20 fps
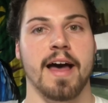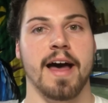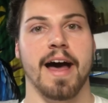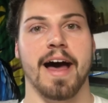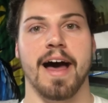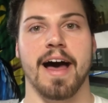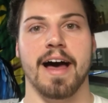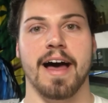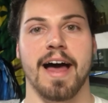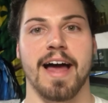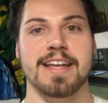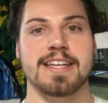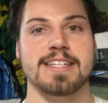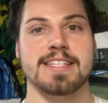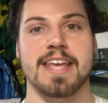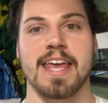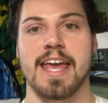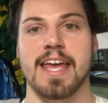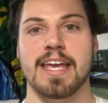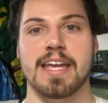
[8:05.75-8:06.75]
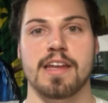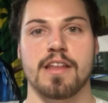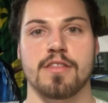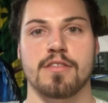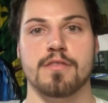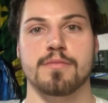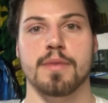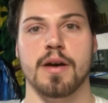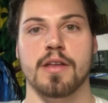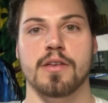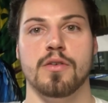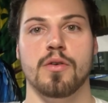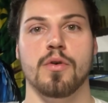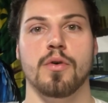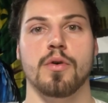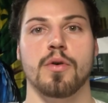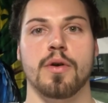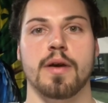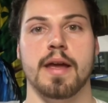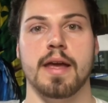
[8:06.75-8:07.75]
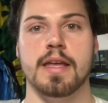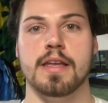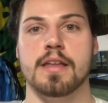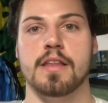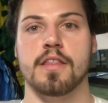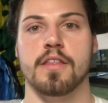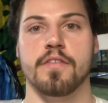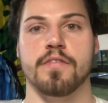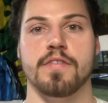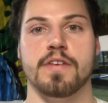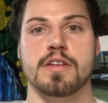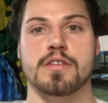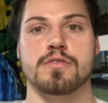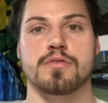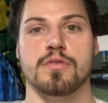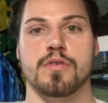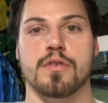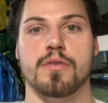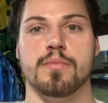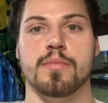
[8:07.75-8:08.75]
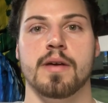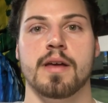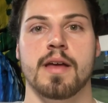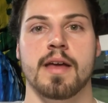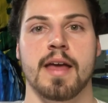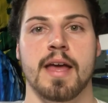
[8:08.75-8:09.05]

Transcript: I just can't get it through my door into the fish room.